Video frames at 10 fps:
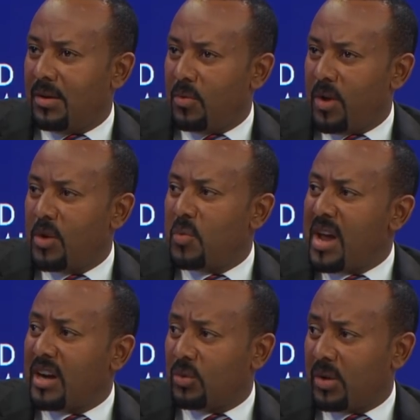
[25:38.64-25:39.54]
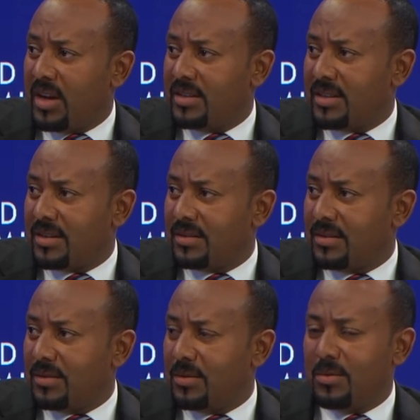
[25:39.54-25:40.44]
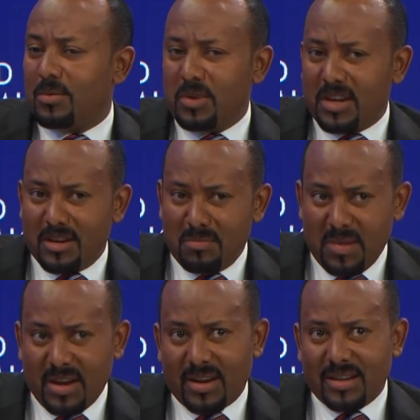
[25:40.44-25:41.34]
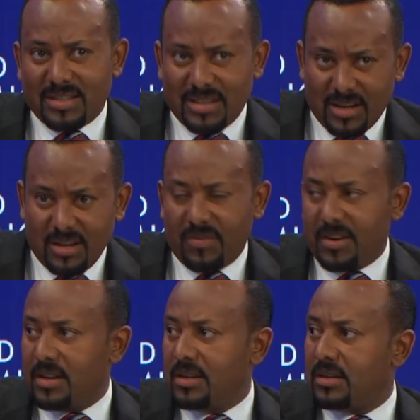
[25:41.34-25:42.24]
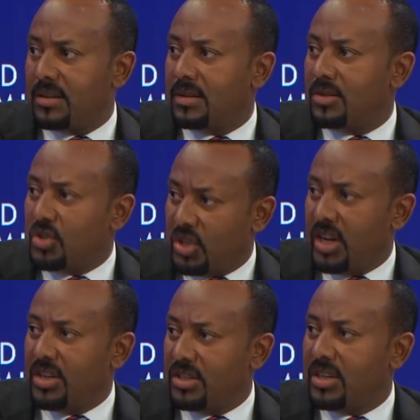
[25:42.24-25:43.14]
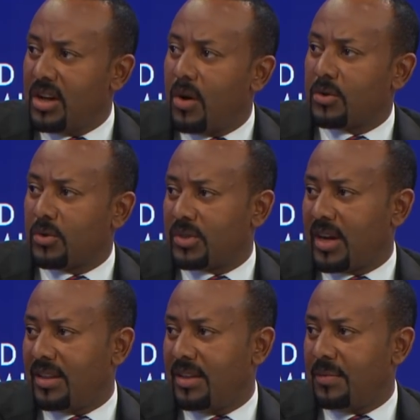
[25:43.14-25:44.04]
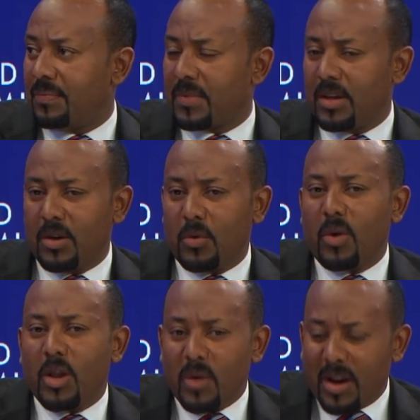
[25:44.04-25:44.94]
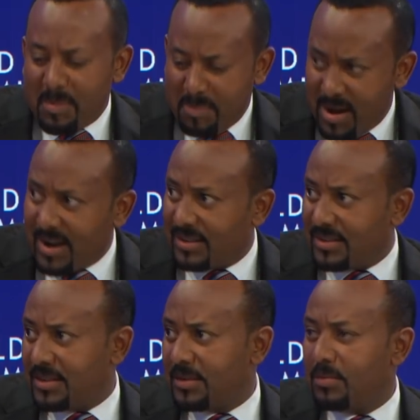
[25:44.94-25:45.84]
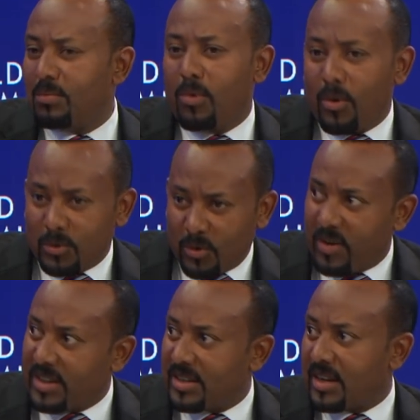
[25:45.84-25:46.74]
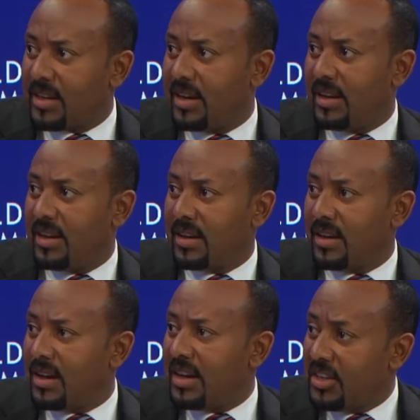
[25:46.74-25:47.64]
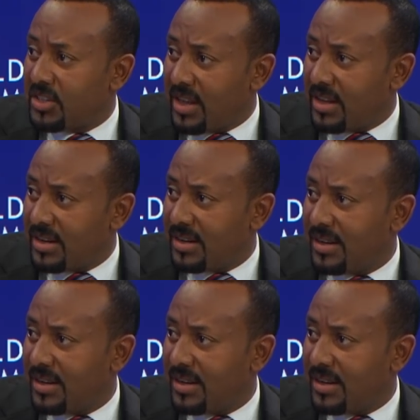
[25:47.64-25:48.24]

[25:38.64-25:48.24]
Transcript: When we are together, we can make significant change in our society. When we are apart, both of us are killing each other